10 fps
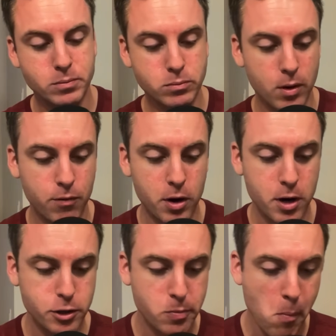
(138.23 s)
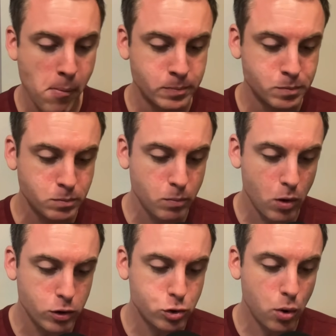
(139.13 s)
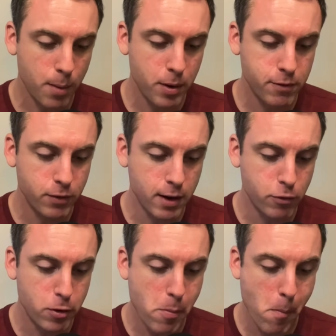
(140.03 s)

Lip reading: Very nice. Strawberry flavored